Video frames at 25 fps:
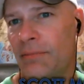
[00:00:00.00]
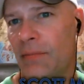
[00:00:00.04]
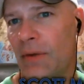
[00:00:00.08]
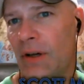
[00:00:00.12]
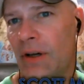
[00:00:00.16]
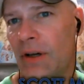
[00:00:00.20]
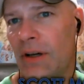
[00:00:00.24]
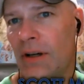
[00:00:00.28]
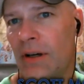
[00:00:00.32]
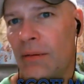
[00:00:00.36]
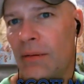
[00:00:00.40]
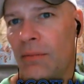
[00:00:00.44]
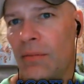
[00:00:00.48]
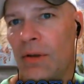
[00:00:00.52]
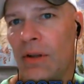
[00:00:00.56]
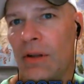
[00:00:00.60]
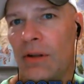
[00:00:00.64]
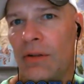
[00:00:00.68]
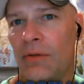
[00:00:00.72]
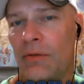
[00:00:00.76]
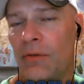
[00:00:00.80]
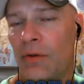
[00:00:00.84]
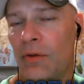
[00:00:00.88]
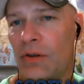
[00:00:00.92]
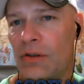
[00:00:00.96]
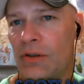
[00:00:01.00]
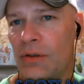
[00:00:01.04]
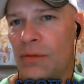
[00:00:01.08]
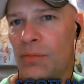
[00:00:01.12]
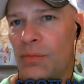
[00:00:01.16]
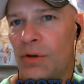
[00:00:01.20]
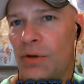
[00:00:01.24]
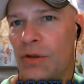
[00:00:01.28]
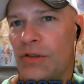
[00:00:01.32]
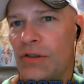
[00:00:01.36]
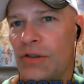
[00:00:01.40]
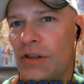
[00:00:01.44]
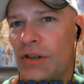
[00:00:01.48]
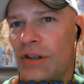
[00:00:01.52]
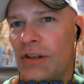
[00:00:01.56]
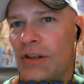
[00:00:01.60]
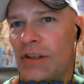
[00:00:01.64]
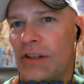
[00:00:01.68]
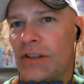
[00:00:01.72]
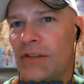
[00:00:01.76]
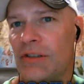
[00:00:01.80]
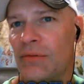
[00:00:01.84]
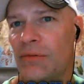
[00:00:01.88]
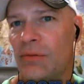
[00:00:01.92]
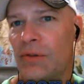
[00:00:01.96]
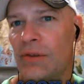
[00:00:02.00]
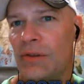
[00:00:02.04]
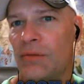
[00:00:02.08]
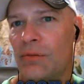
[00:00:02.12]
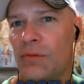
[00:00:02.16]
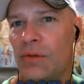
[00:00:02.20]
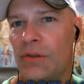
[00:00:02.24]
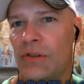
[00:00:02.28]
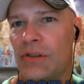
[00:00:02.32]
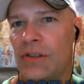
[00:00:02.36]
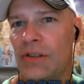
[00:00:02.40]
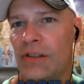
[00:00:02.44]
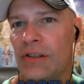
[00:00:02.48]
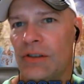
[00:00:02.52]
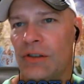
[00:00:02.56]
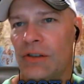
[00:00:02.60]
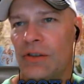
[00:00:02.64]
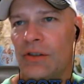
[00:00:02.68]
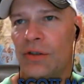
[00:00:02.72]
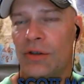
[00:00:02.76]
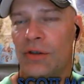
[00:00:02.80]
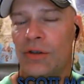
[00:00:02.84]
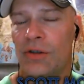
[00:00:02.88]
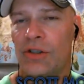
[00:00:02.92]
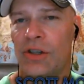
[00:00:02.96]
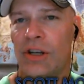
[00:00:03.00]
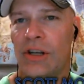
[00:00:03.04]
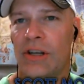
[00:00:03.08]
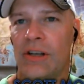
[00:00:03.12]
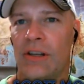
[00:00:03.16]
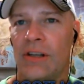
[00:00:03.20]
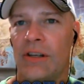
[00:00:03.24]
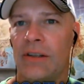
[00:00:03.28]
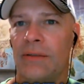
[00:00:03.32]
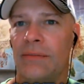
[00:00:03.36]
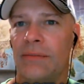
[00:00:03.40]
as far as the book series? What's next on your agenda?